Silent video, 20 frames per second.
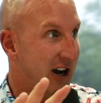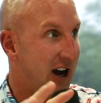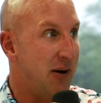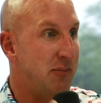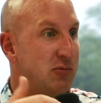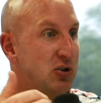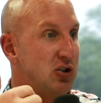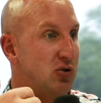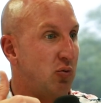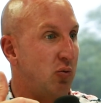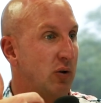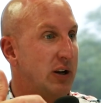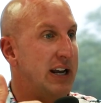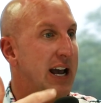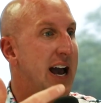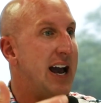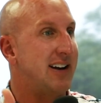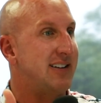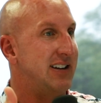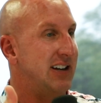I'm just
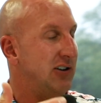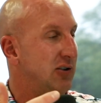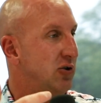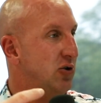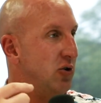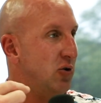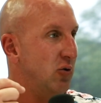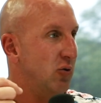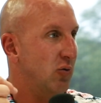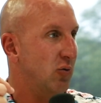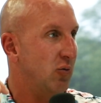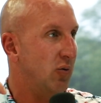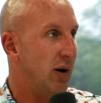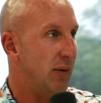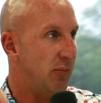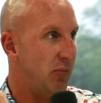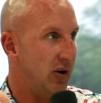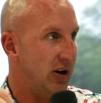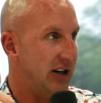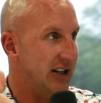reacting to
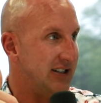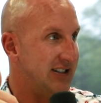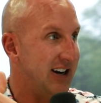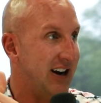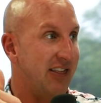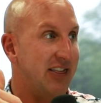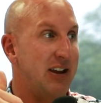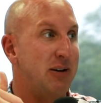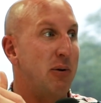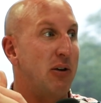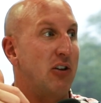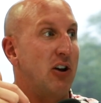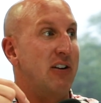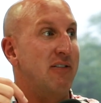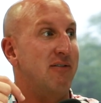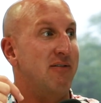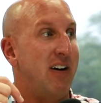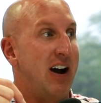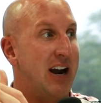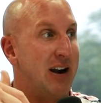what Brittany has done. Think about the
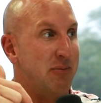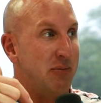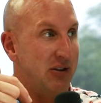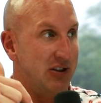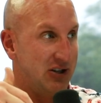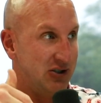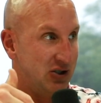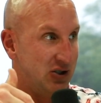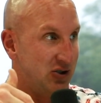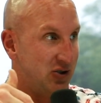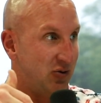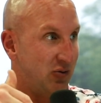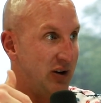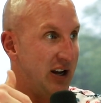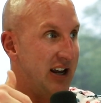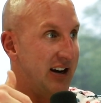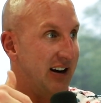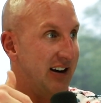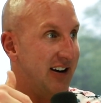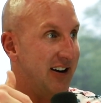environment that she's
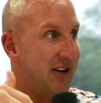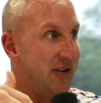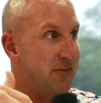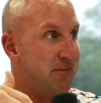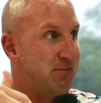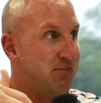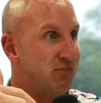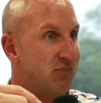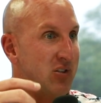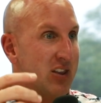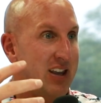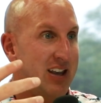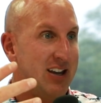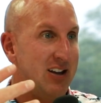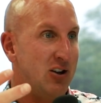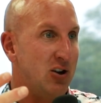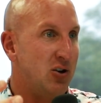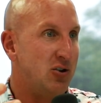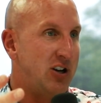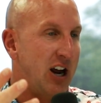created.
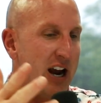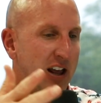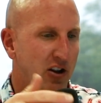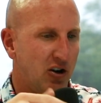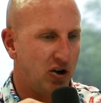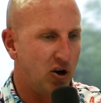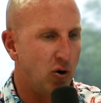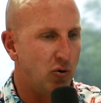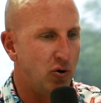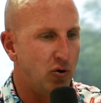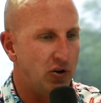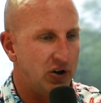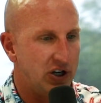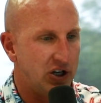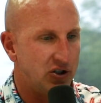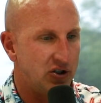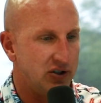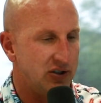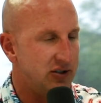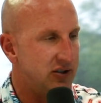Tyler, go do the
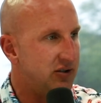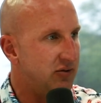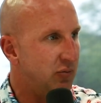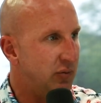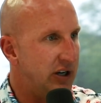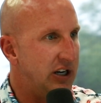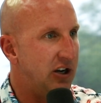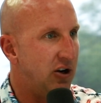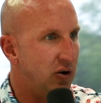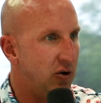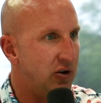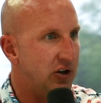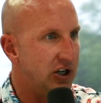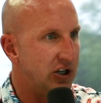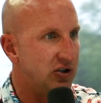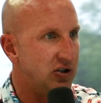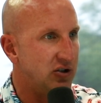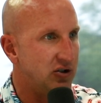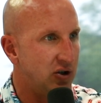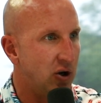dishes. We need to do the
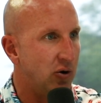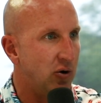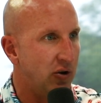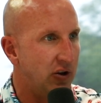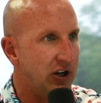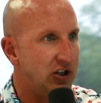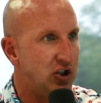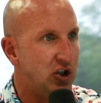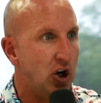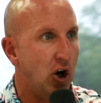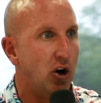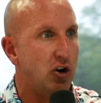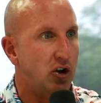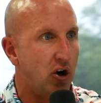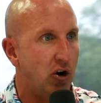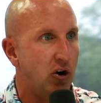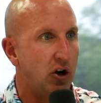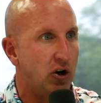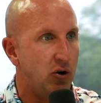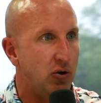dishes. It's your
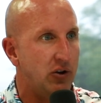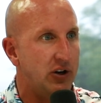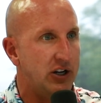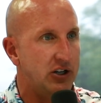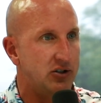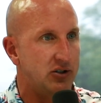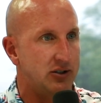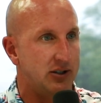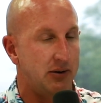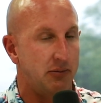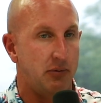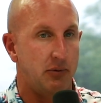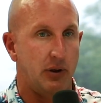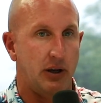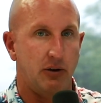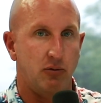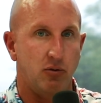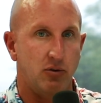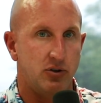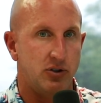turn to do the dishes. And I'm
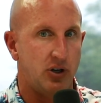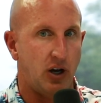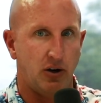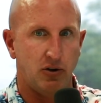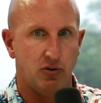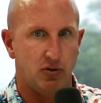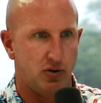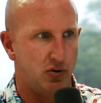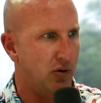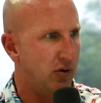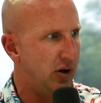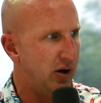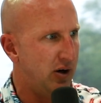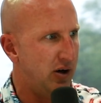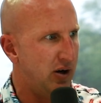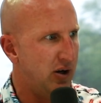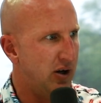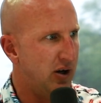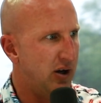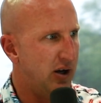like, well, are you sure?
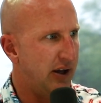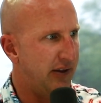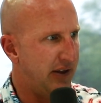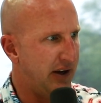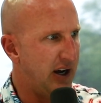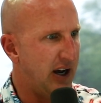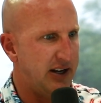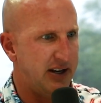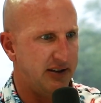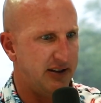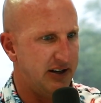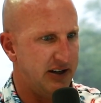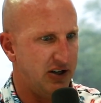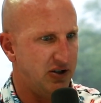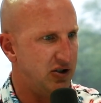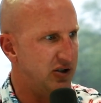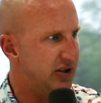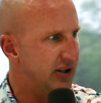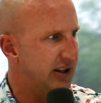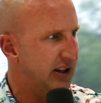I think I did the
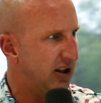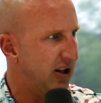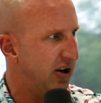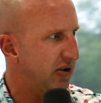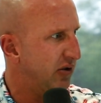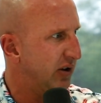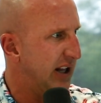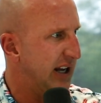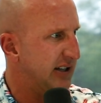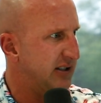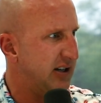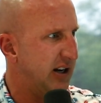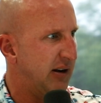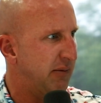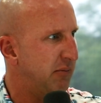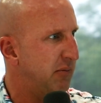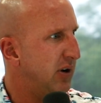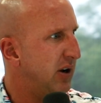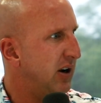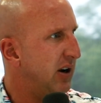dishes in the laundry last
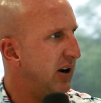time.